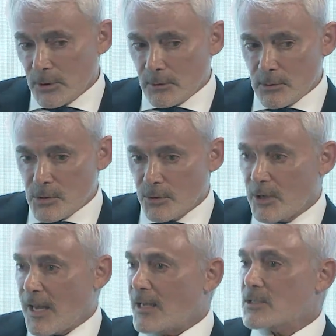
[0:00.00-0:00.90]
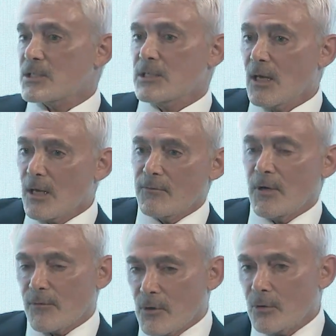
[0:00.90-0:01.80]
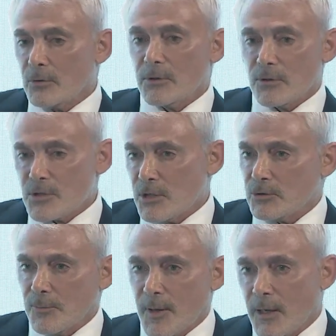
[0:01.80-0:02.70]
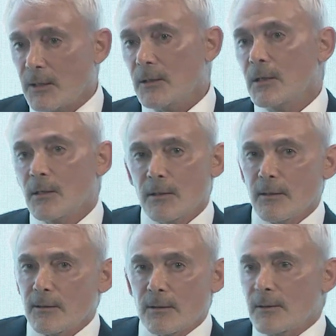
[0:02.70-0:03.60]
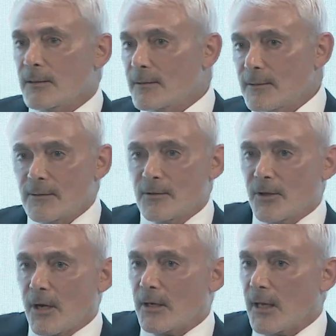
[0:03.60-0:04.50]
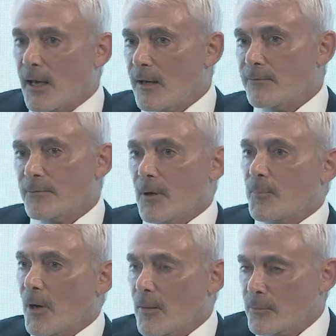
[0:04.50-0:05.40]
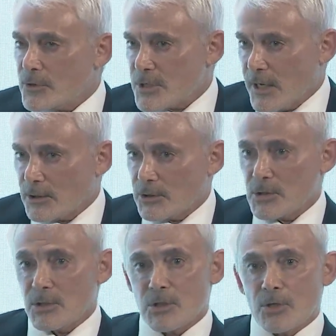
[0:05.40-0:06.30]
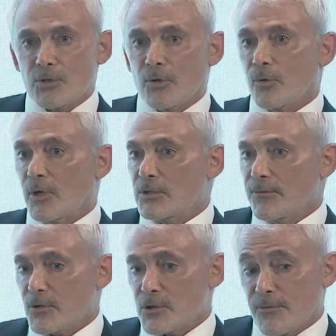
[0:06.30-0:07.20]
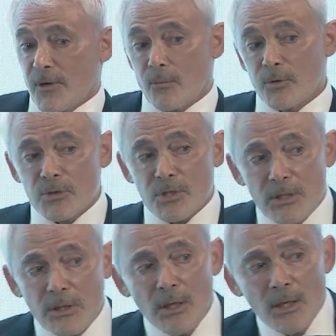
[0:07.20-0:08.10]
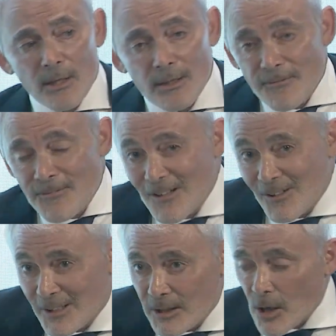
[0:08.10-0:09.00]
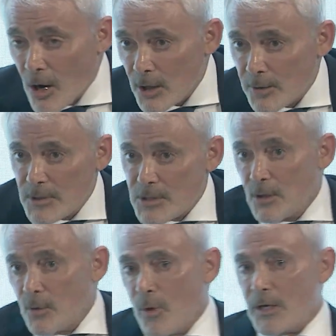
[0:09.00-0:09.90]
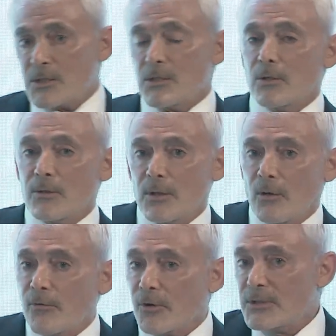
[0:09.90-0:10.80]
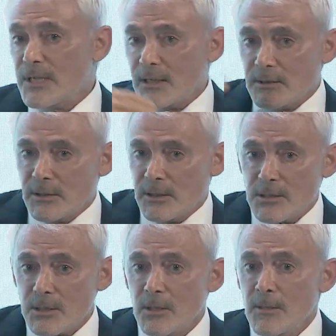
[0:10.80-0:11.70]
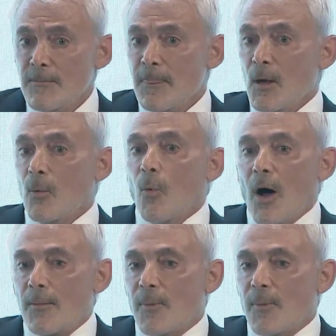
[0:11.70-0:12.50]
So you can't see, if you have gold in your central bank, you're not going to have a problem with sanctions. It's also a great diversifier. When you see the failing economies in the West and the over-indebtedness, why